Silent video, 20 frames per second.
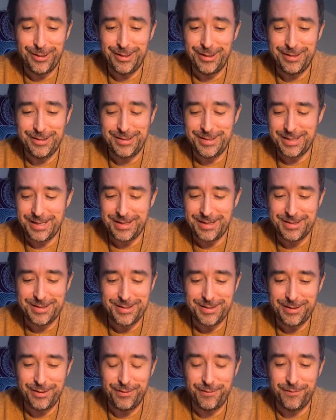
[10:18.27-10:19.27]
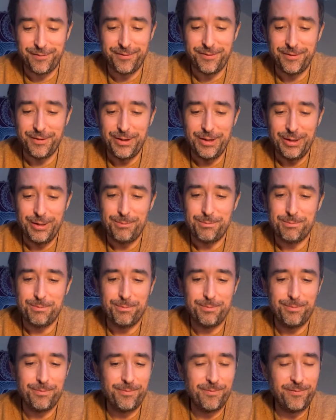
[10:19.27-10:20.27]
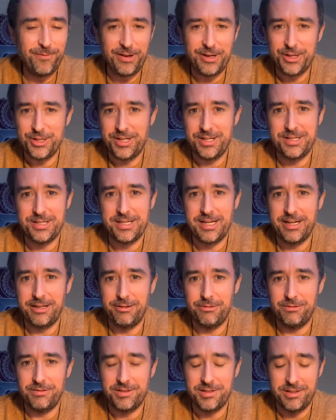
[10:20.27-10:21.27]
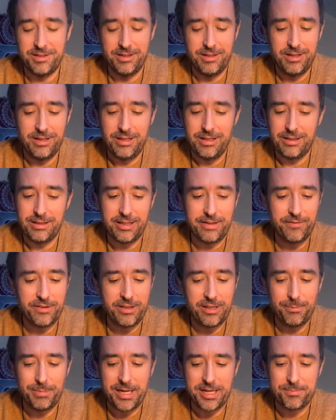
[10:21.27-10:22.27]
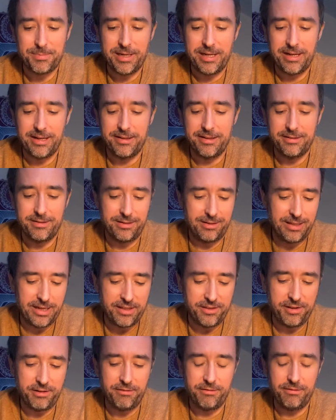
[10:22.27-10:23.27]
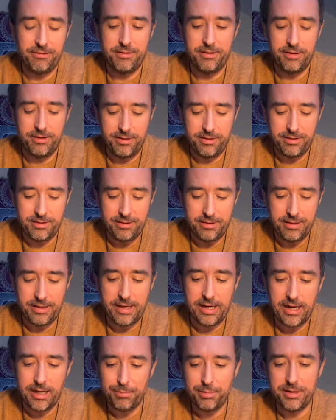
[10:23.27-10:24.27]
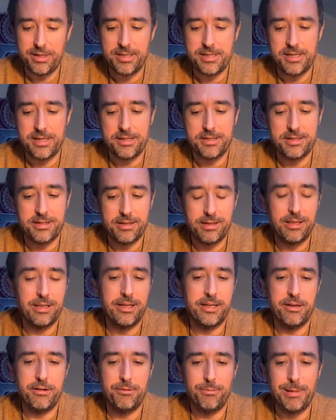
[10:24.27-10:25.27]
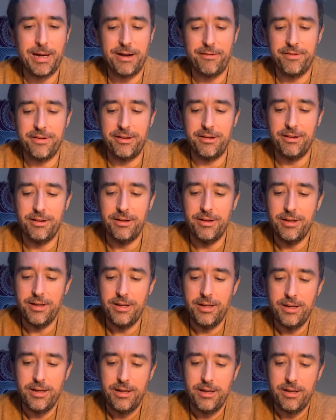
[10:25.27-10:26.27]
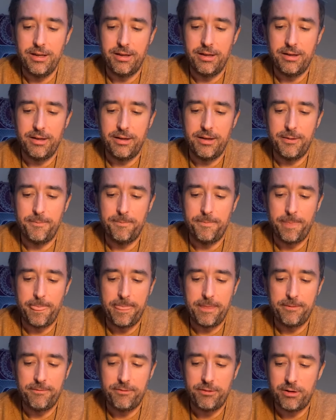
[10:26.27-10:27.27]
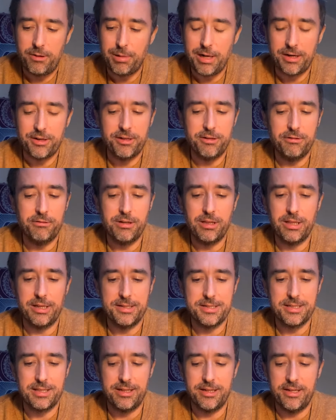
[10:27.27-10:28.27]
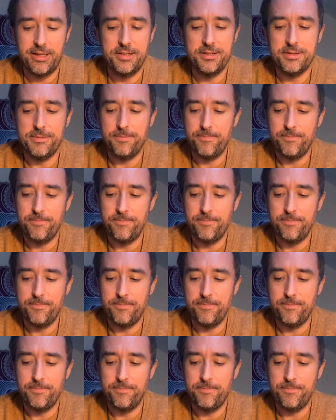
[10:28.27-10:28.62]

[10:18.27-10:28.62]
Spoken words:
in the sense of finishing cycles, leaving the past behind, letting the High Priestess clear a path here for a brand new clean slate,